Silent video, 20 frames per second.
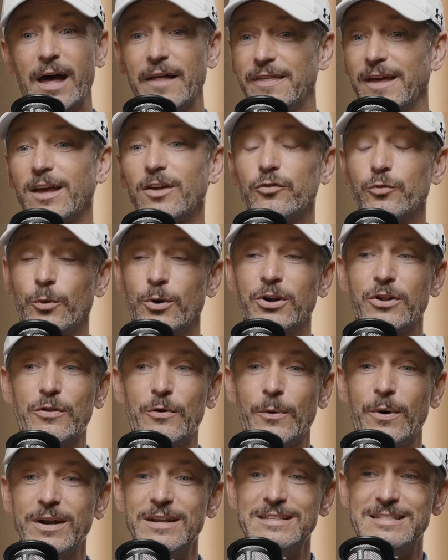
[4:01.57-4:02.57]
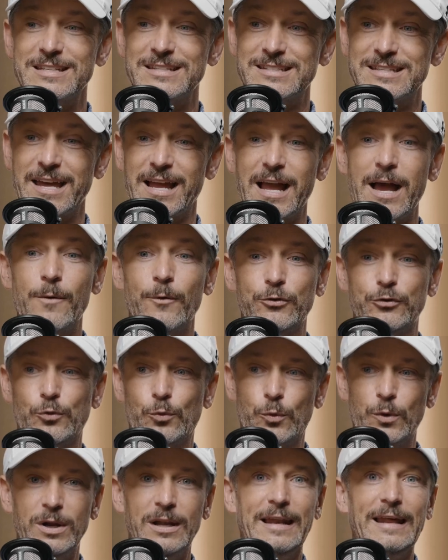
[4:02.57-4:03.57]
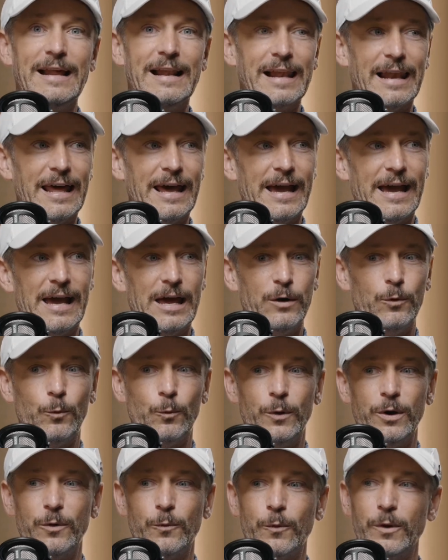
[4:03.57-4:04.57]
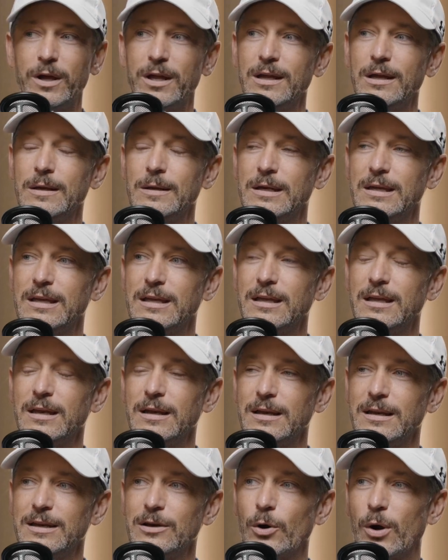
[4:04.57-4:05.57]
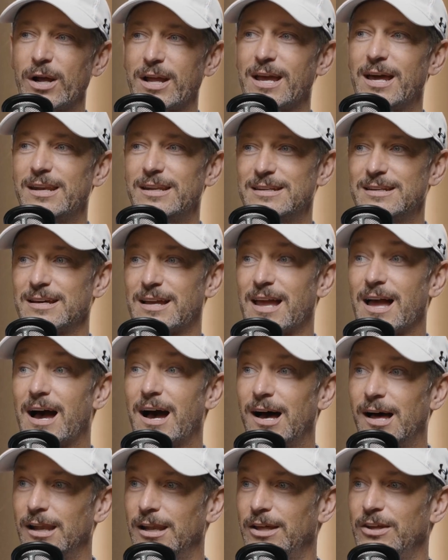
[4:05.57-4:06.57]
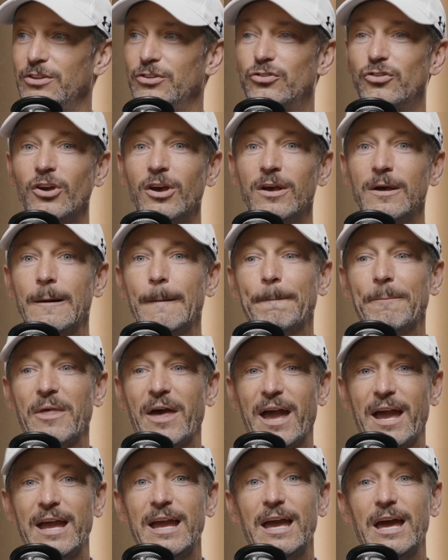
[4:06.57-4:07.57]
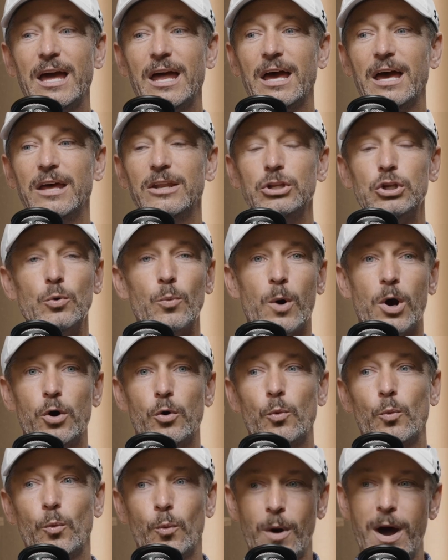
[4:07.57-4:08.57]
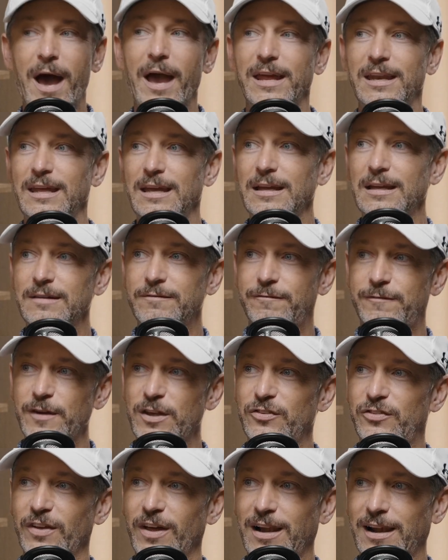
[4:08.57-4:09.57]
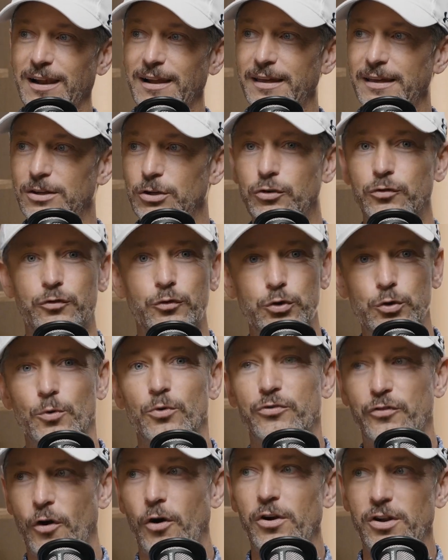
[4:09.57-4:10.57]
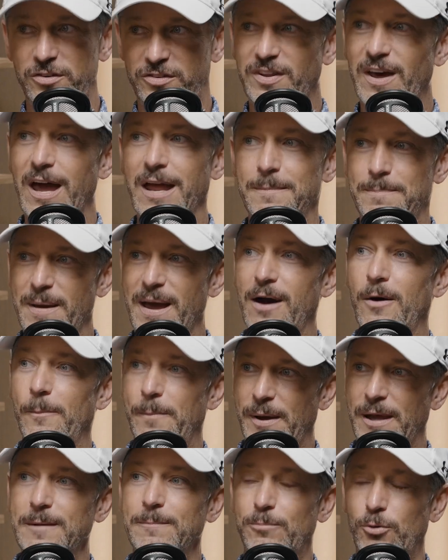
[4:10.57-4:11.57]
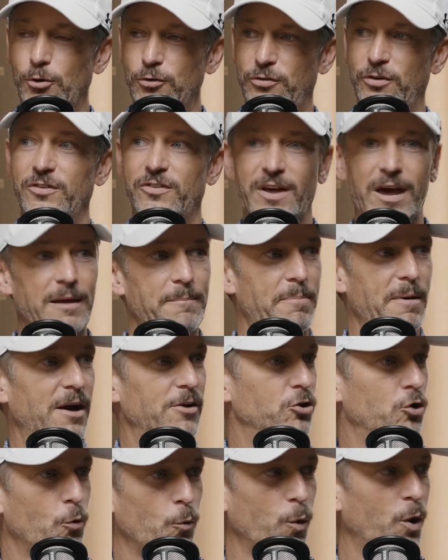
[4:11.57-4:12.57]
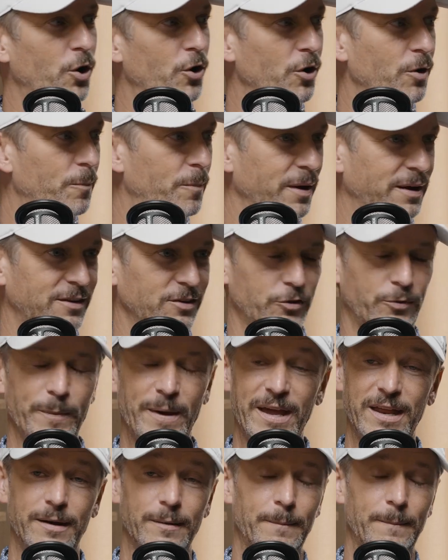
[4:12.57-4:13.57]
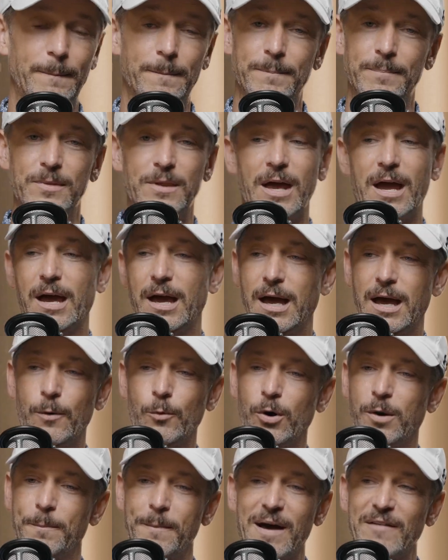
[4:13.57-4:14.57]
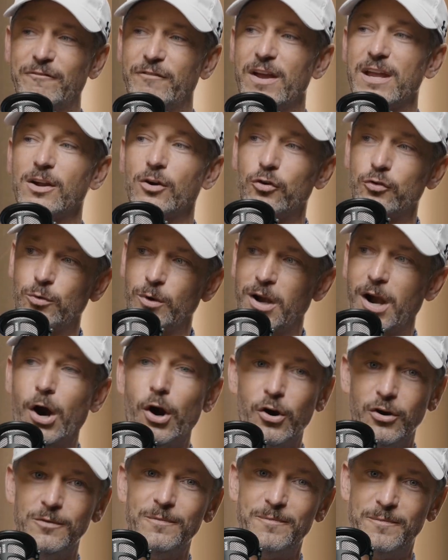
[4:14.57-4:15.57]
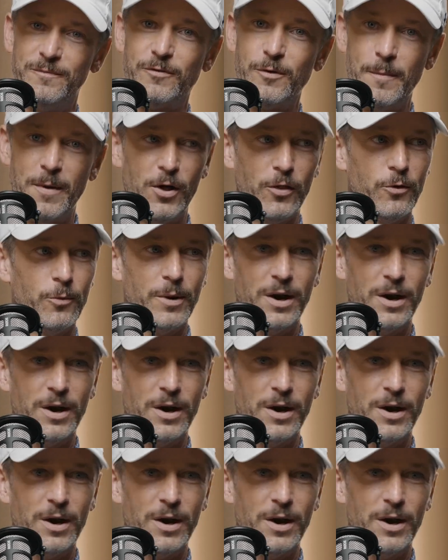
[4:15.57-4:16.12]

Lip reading: I think it's one of the reasons, like, I was really glad when I got into college and you weren't writing physically. You were starting to type out papers and type out your work because, man, my fingers would hurt from all the